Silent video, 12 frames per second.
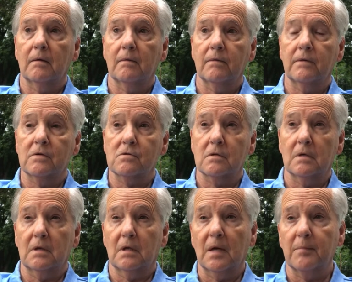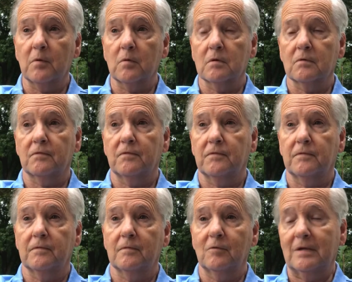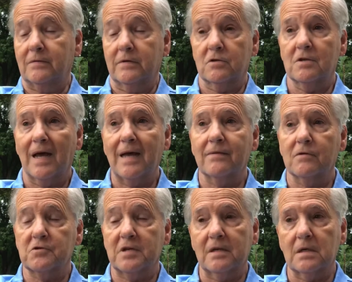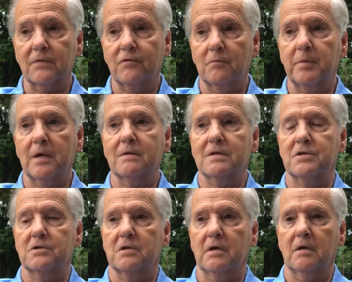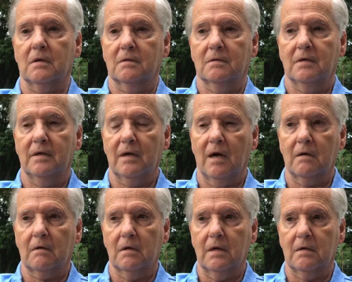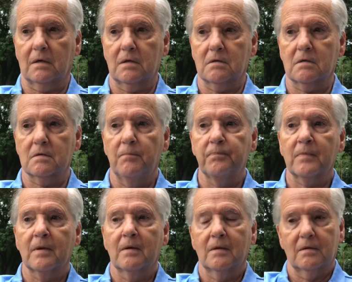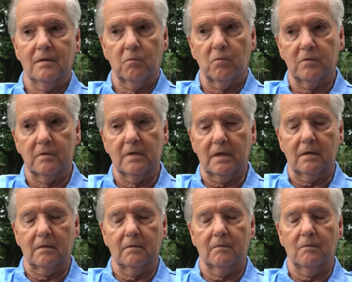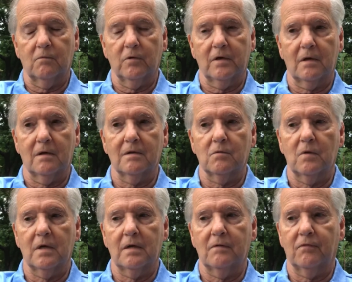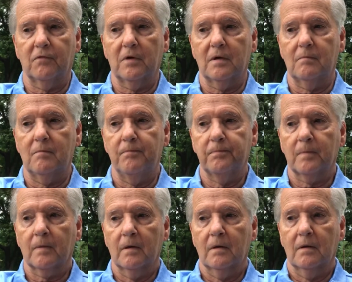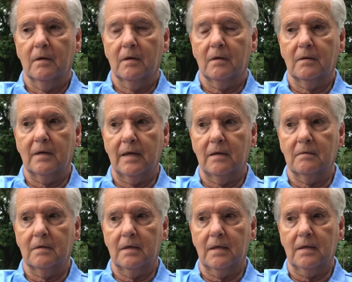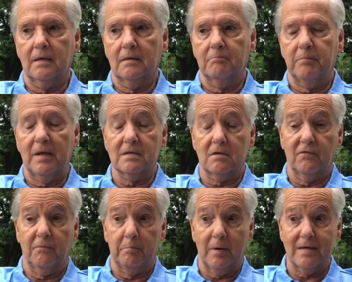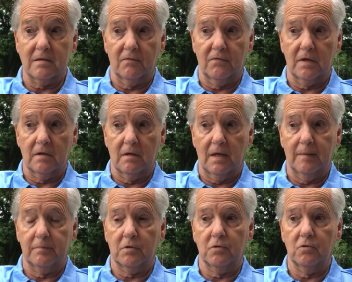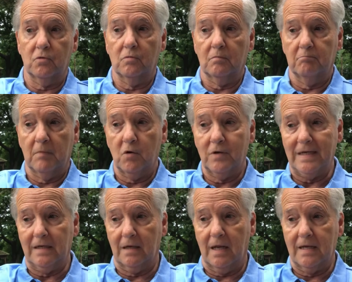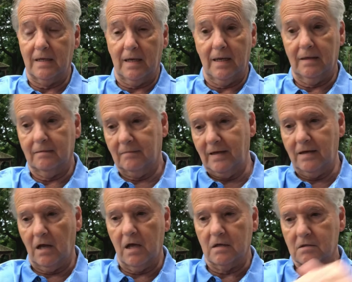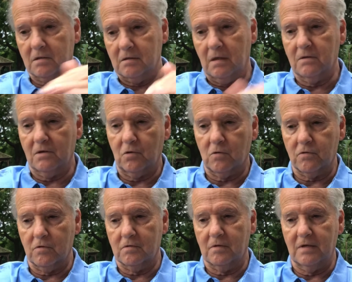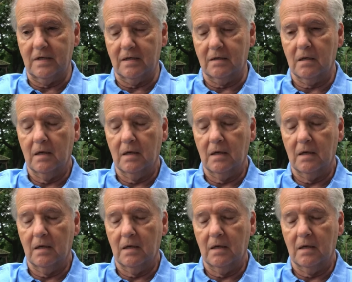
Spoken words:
There's a number of, there's 10 different parishes here in our clericus that run all the way from down in Pleasantville up to Mohegan Lake and us and on the northern end.